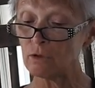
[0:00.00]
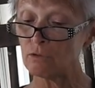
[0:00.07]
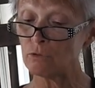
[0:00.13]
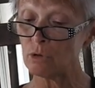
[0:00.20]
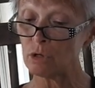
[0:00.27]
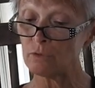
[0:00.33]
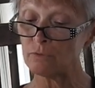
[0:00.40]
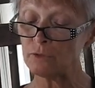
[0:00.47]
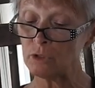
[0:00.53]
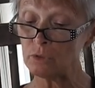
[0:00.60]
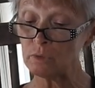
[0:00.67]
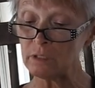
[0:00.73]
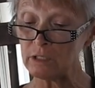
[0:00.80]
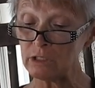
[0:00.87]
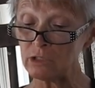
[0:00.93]
for a few
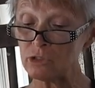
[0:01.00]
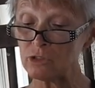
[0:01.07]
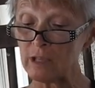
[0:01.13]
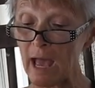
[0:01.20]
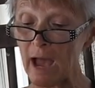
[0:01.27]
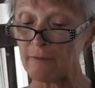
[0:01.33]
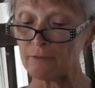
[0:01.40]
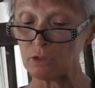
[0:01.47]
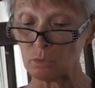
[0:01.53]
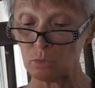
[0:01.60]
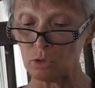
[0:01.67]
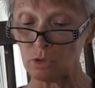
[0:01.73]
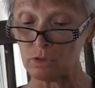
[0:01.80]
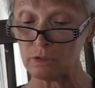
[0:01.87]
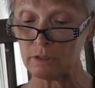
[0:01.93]
years
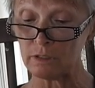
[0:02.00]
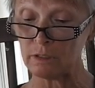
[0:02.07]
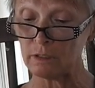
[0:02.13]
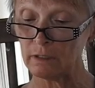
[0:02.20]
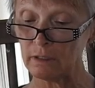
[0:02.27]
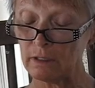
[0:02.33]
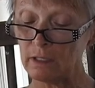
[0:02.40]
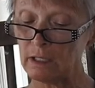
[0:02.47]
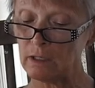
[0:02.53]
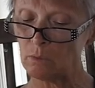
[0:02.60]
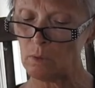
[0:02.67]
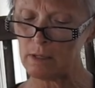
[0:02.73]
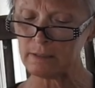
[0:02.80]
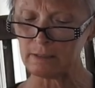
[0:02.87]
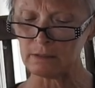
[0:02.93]
afterwards he
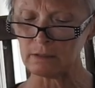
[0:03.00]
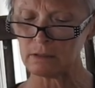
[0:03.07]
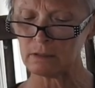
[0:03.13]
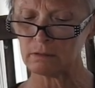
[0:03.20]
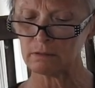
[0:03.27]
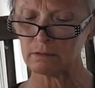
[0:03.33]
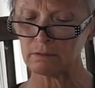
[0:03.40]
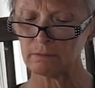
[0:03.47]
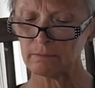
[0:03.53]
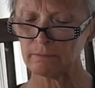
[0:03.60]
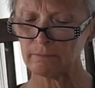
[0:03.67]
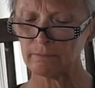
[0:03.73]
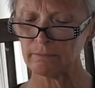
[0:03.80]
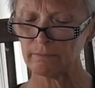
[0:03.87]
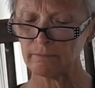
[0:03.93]
wasn't.
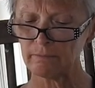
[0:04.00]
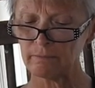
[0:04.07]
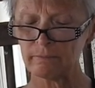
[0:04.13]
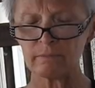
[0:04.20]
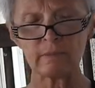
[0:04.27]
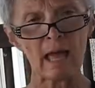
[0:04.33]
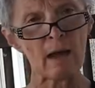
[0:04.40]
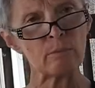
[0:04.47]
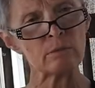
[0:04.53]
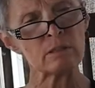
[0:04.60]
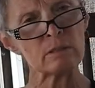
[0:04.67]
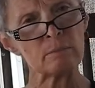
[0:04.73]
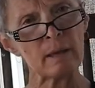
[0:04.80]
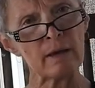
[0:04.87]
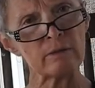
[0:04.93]
That was
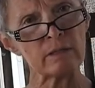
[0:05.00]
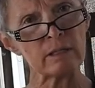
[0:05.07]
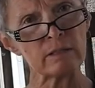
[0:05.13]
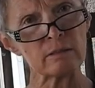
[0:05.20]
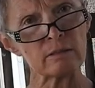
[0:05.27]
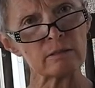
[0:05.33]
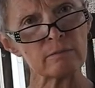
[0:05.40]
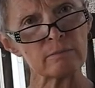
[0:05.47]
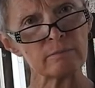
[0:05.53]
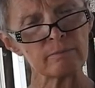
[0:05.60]
about it.